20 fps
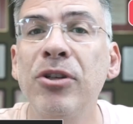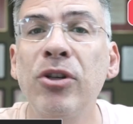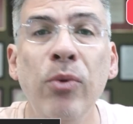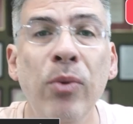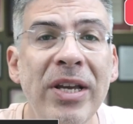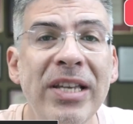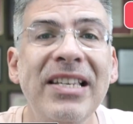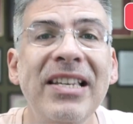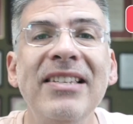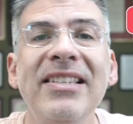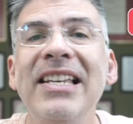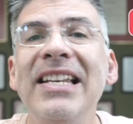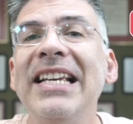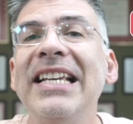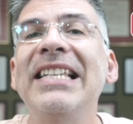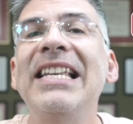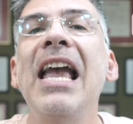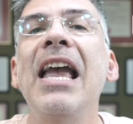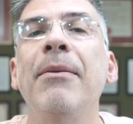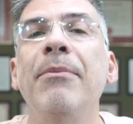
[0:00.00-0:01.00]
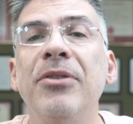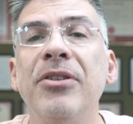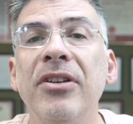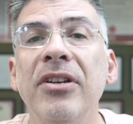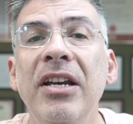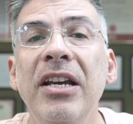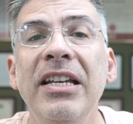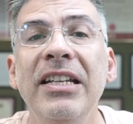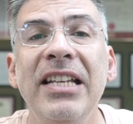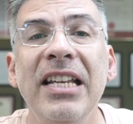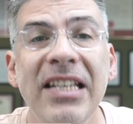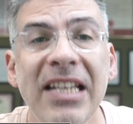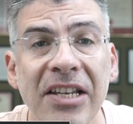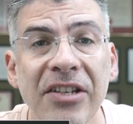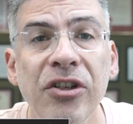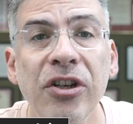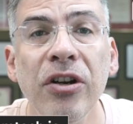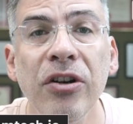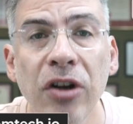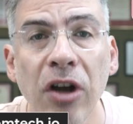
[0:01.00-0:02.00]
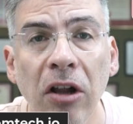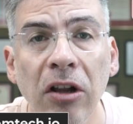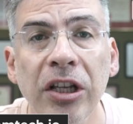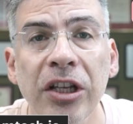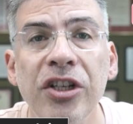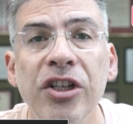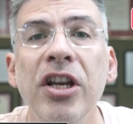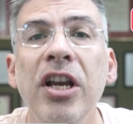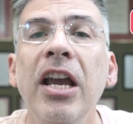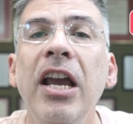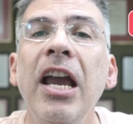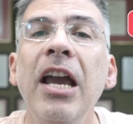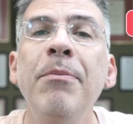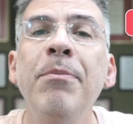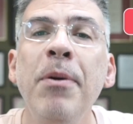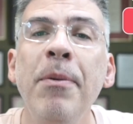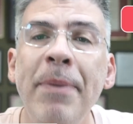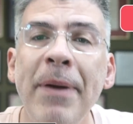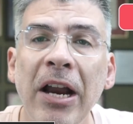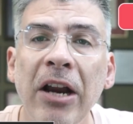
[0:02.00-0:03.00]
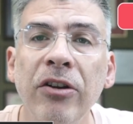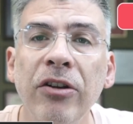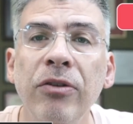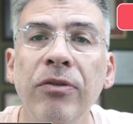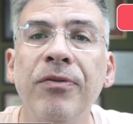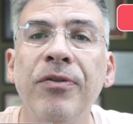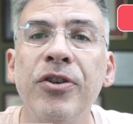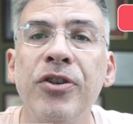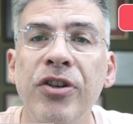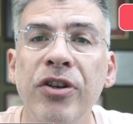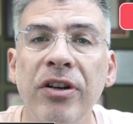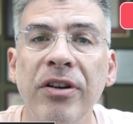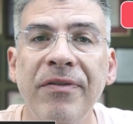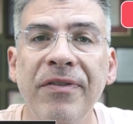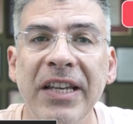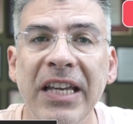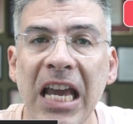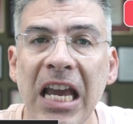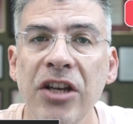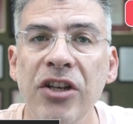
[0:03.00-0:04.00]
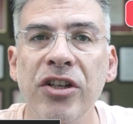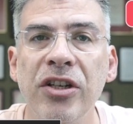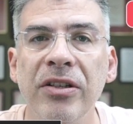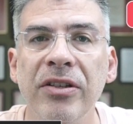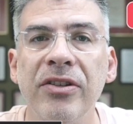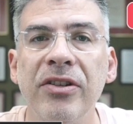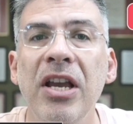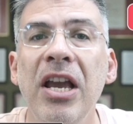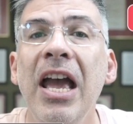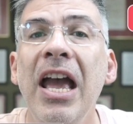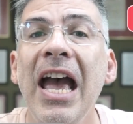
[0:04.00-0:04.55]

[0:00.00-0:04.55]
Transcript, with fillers: quizzes, and exams to test your knowledge and prepare you for certifications,